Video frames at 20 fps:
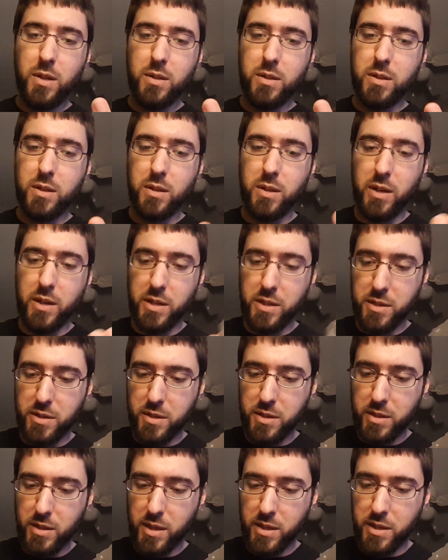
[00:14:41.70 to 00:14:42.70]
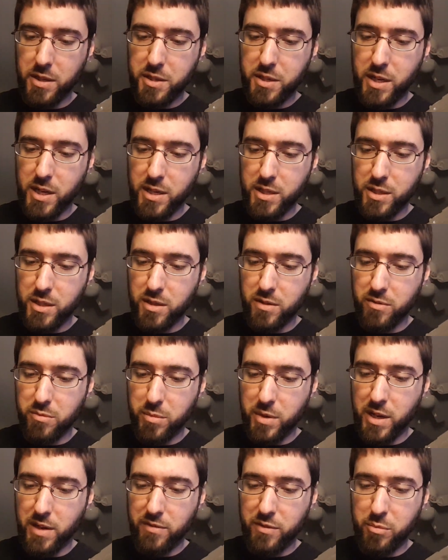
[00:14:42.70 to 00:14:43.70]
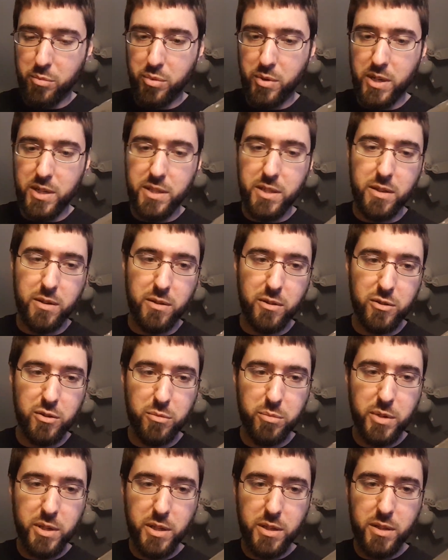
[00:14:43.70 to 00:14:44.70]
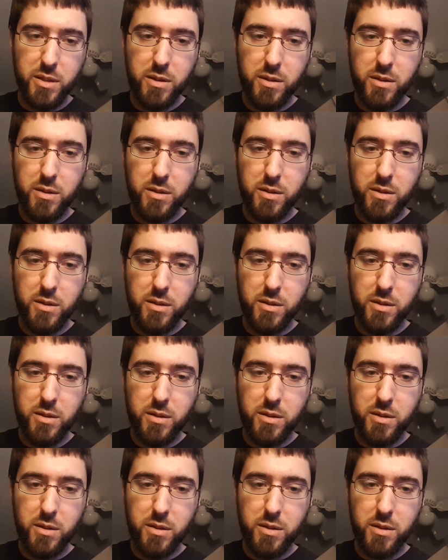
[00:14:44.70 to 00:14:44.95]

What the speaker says: It's a lot easier to slide the chassis over. You might have to press it a little bit.